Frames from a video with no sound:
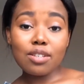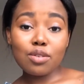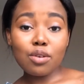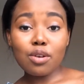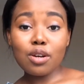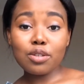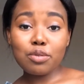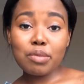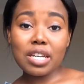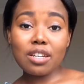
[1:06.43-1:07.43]
so long
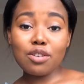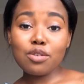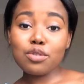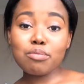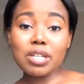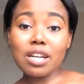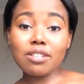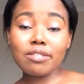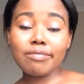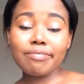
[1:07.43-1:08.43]
to begin a YouTube
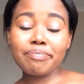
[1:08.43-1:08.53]
channel.